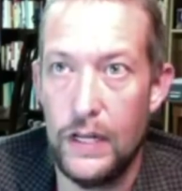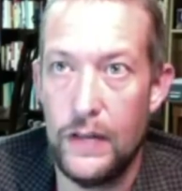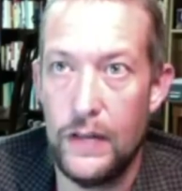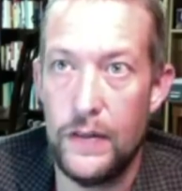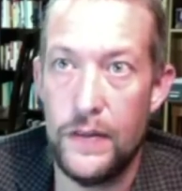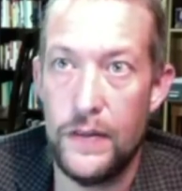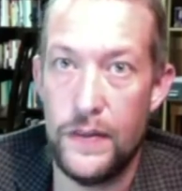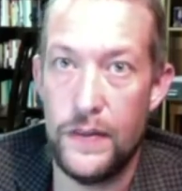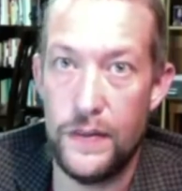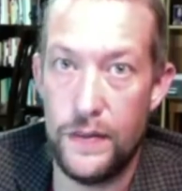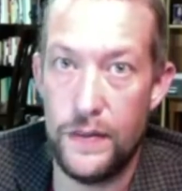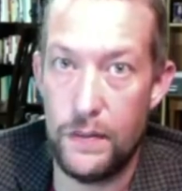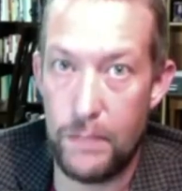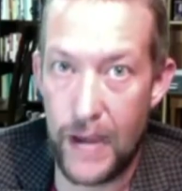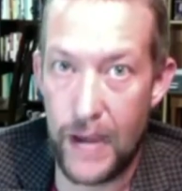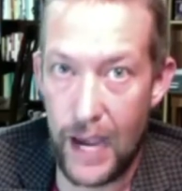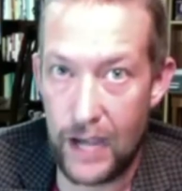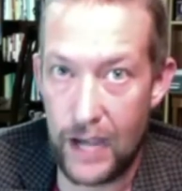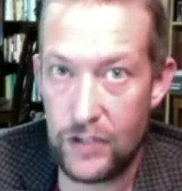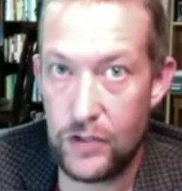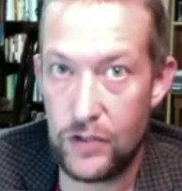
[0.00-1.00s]
the
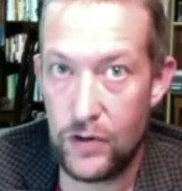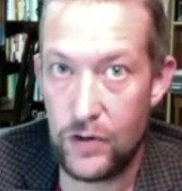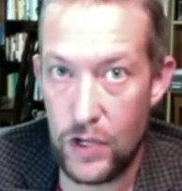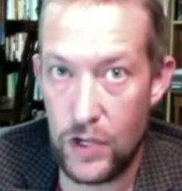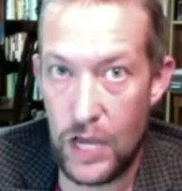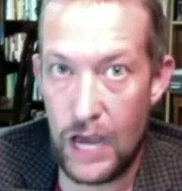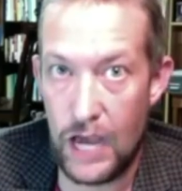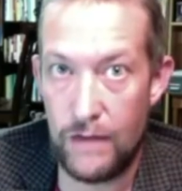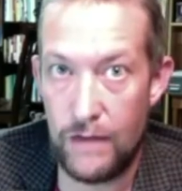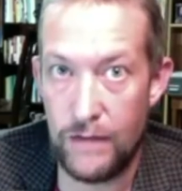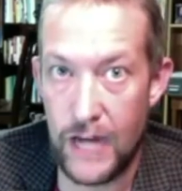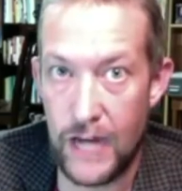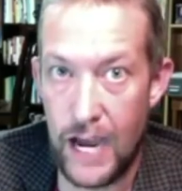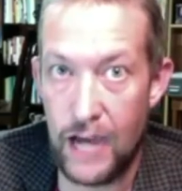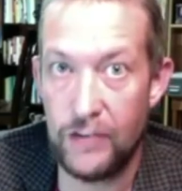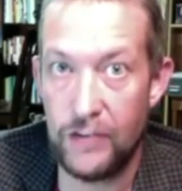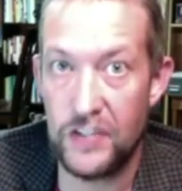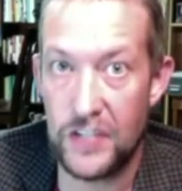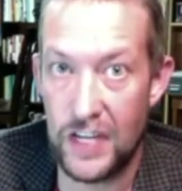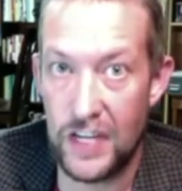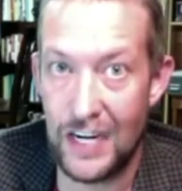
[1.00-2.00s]
pastor that you have
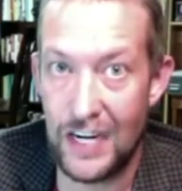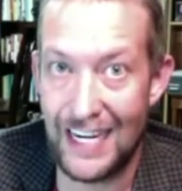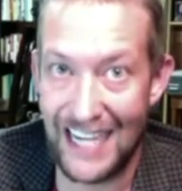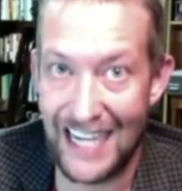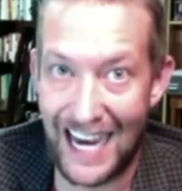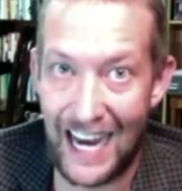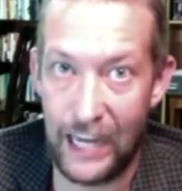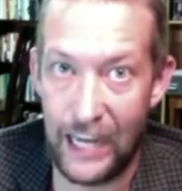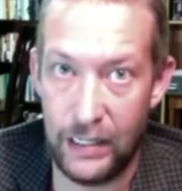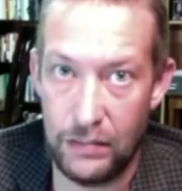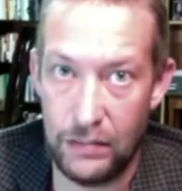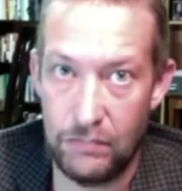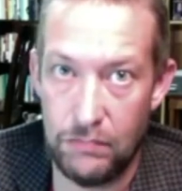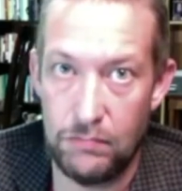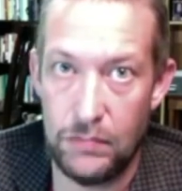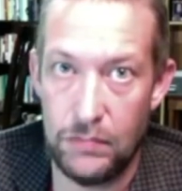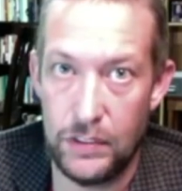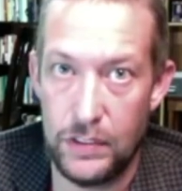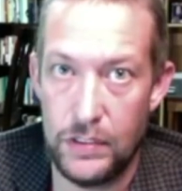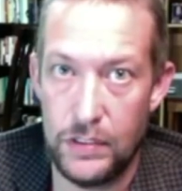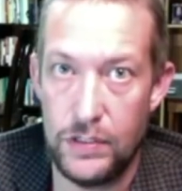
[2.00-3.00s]
now is going to die.
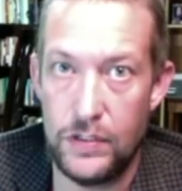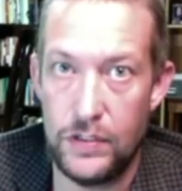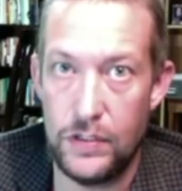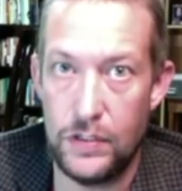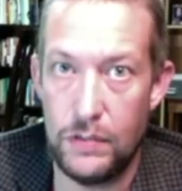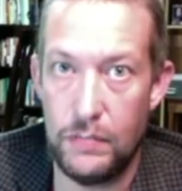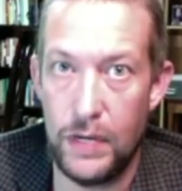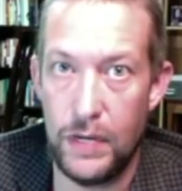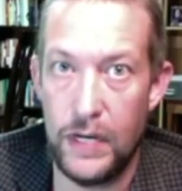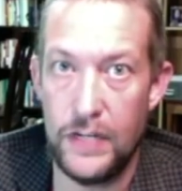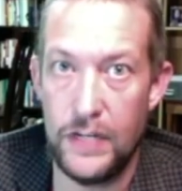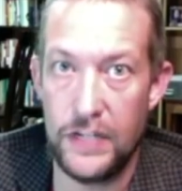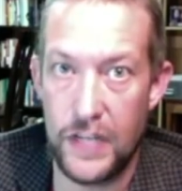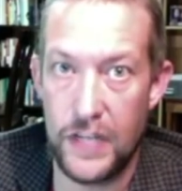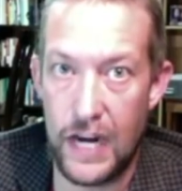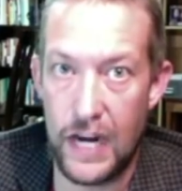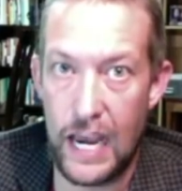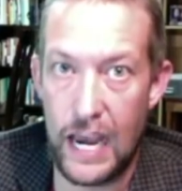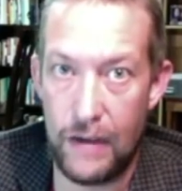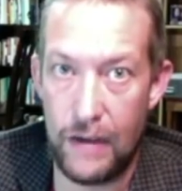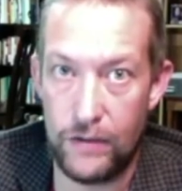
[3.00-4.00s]
Somebody's
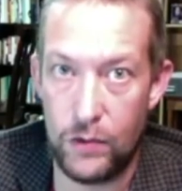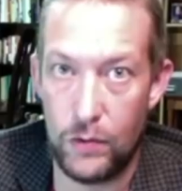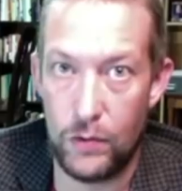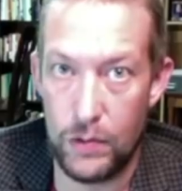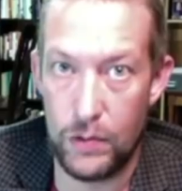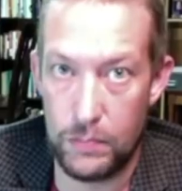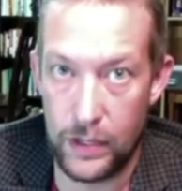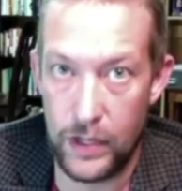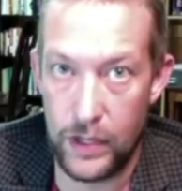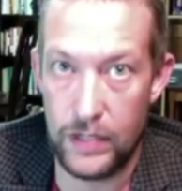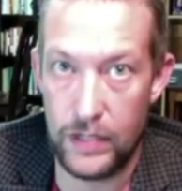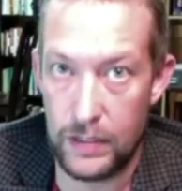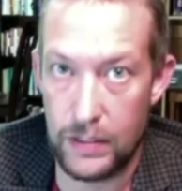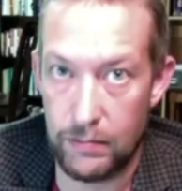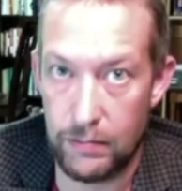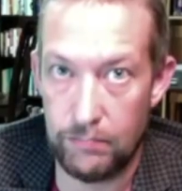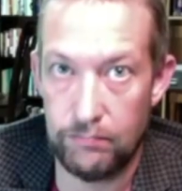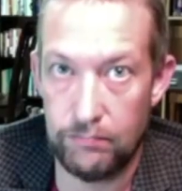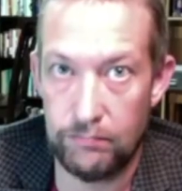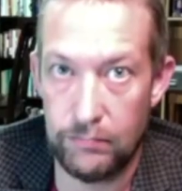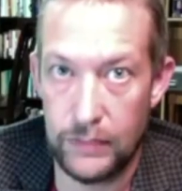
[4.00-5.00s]
going to have to replace
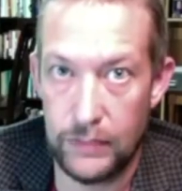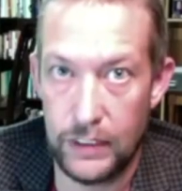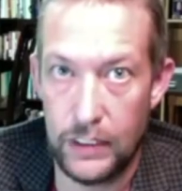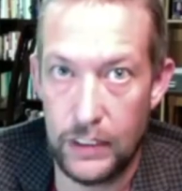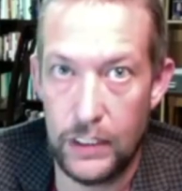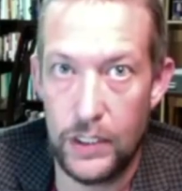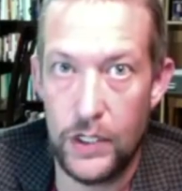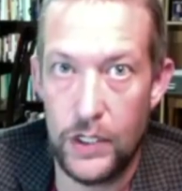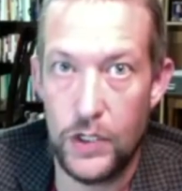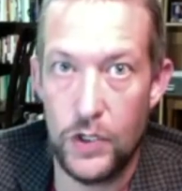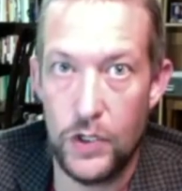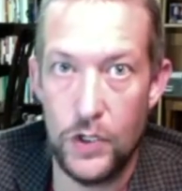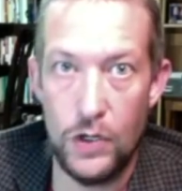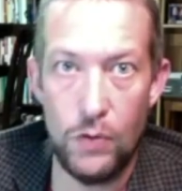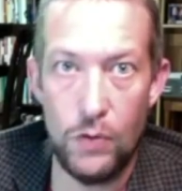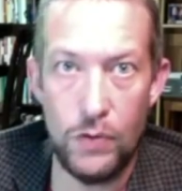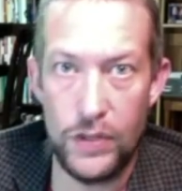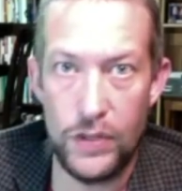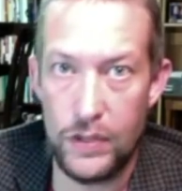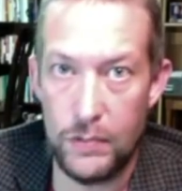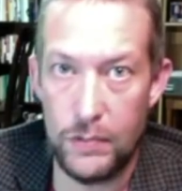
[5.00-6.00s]
him. You
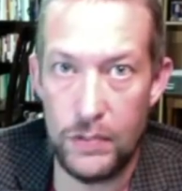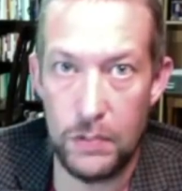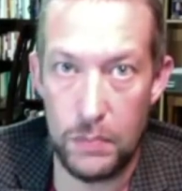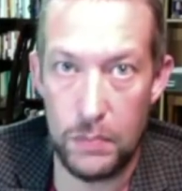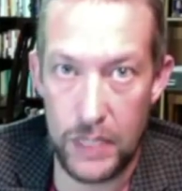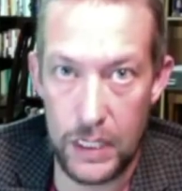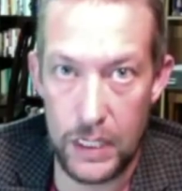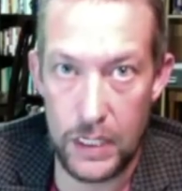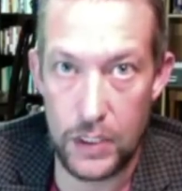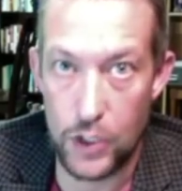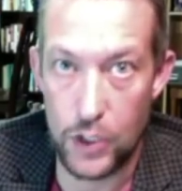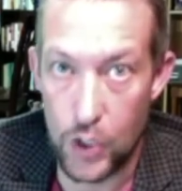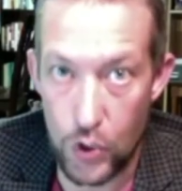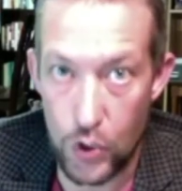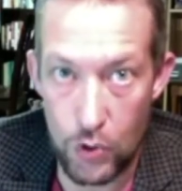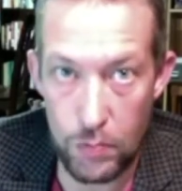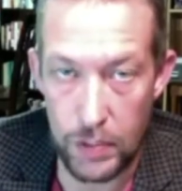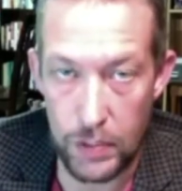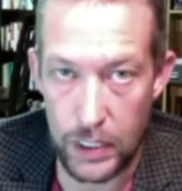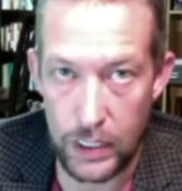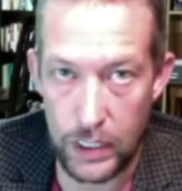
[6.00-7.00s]
don't want them to be a
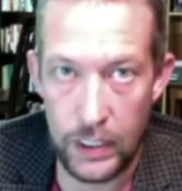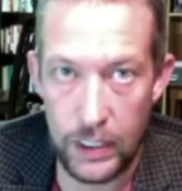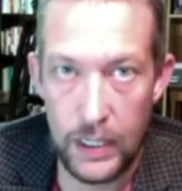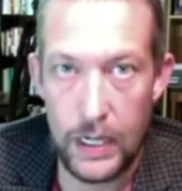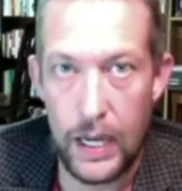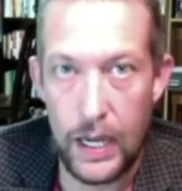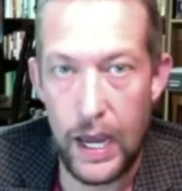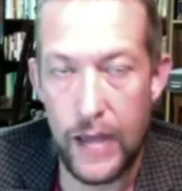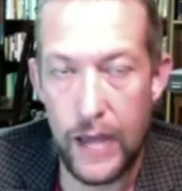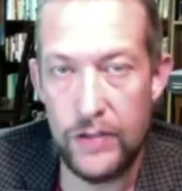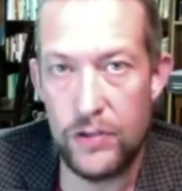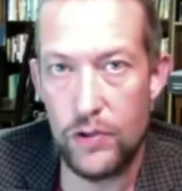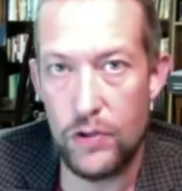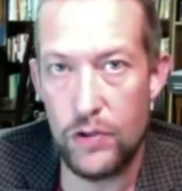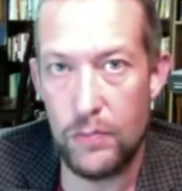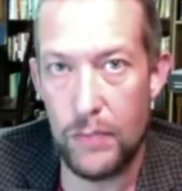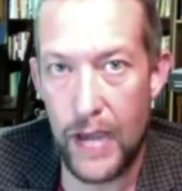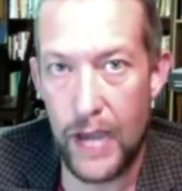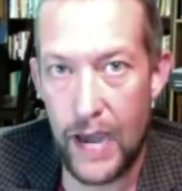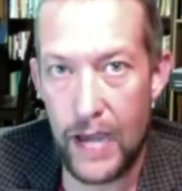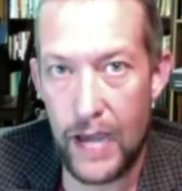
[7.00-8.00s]
newbie. And so
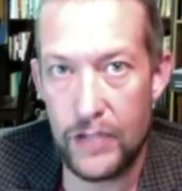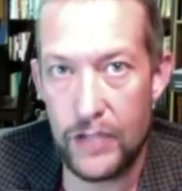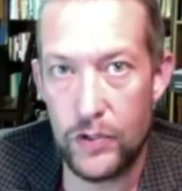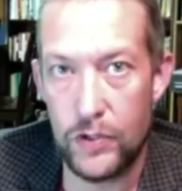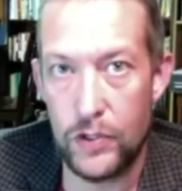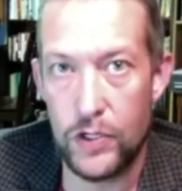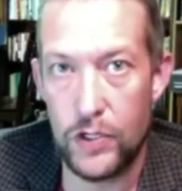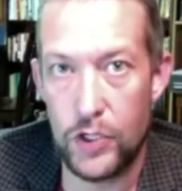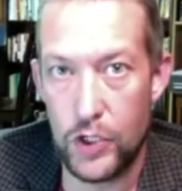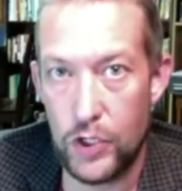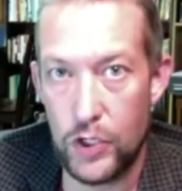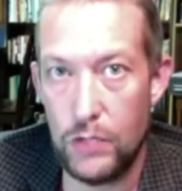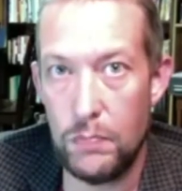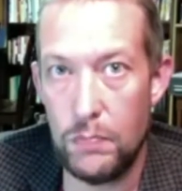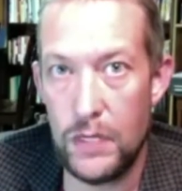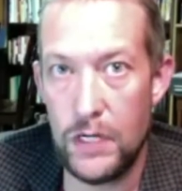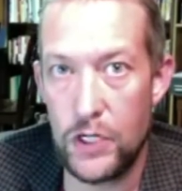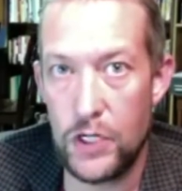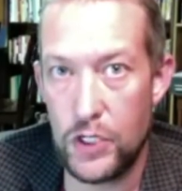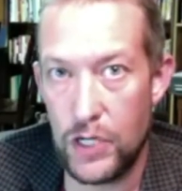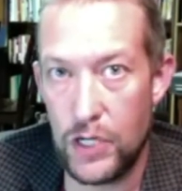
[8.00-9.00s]
the pastor should
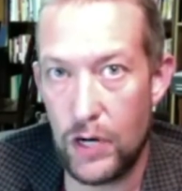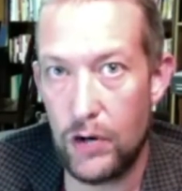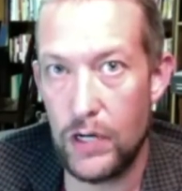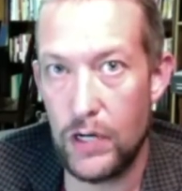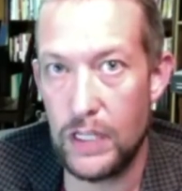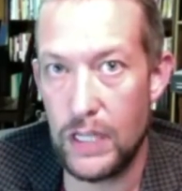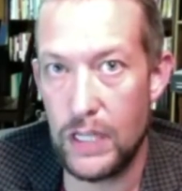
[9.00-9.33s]
be sharing